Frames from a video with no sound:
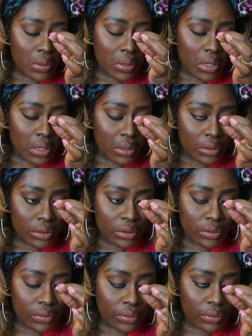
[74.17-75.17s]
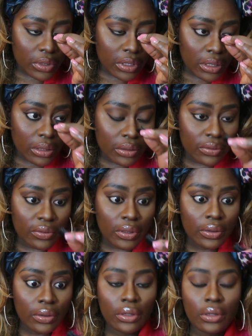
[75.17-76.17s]
Yeah, I just feel naked
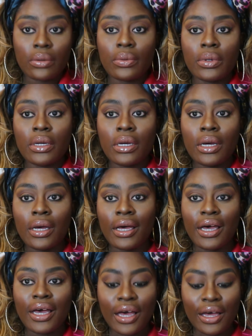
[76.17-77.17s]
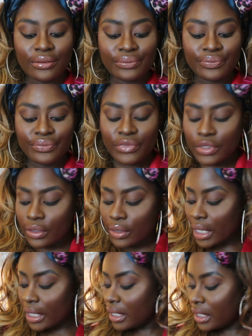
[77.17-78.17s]
without them. So
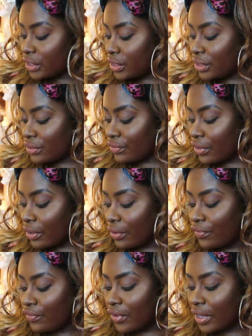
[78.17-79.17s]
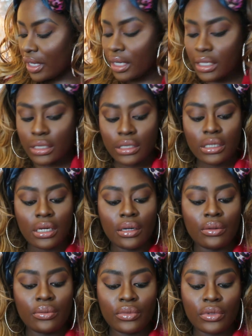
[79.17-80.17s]
yeah, lashes are off, and
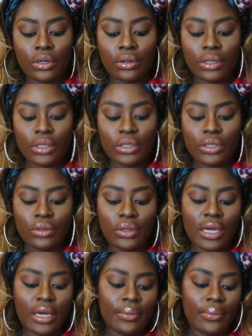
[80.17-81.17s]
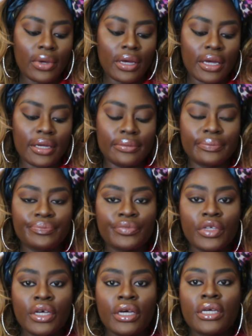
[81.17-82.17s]
I'm going to get
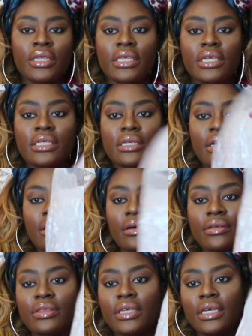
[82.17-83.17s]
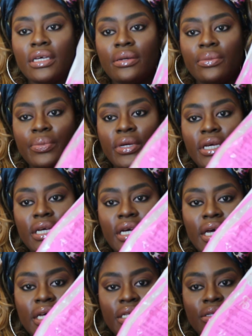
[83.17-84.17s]
these are the
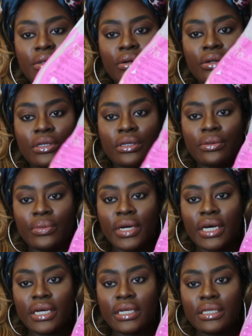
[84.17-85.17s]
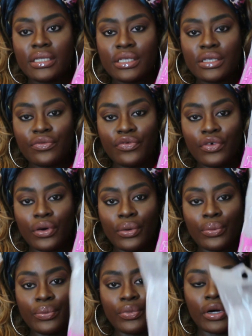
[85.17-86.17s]
PS cotton pads
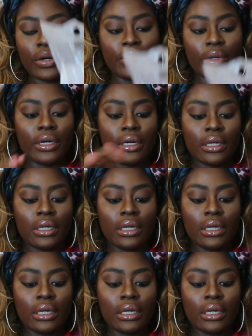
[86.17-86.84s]
from Primark.